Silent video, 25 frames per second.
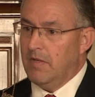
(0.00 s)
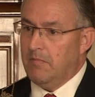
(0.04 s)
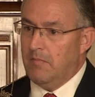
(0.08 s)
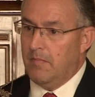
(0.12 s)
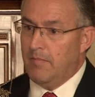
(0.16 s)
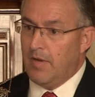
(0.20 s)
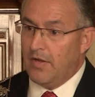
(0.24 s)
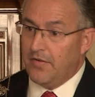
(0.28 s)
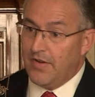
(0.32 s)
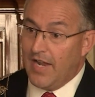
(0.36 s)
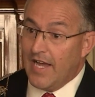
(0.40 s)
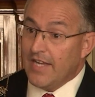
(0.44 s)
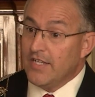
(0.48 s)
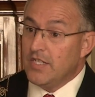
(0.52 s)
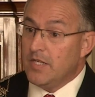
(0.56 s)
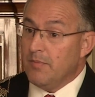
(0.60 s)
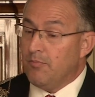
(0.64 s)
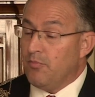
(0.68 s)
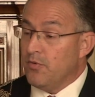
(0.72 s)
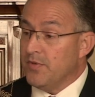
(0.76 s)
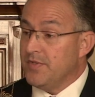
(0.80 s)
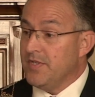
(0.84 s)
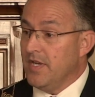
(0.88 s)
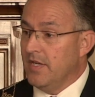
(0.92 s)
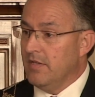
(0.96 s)
About
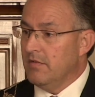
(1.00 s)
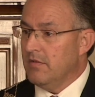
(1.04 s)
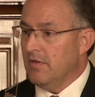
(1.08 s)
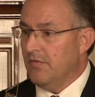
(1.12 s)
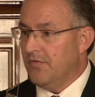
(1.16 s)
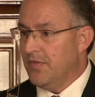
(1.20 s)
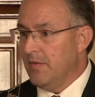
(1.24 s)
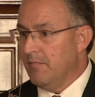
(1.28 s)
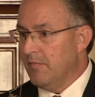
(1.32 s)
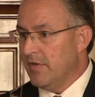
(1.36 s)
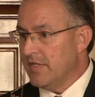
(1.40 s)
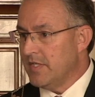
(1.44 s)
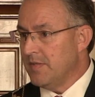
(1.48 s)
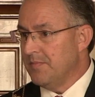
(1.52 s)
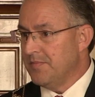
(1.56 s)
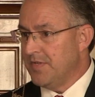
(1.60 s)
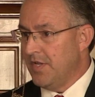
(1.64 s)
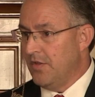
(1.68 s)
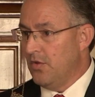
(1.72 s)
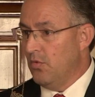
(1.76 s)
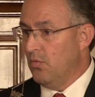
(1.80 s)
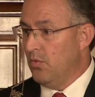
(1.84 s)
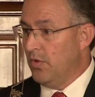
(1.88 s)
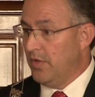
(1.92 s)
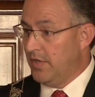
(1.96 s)
90% of the Muslims
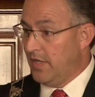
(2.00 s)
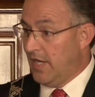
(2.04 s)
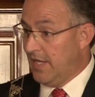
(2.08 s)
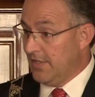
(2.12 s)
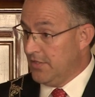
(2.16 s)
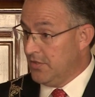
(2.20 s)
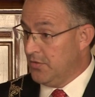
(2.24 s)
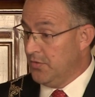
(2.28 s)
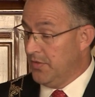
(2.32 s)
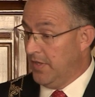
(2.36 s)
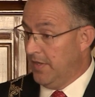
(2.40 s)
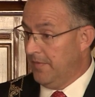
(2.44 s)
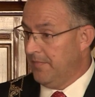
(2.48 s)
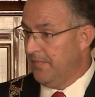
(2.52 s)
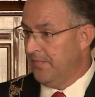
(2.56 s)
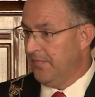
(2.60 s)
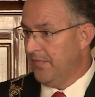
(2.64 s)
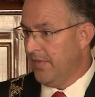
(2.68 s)
in the world are Sunni.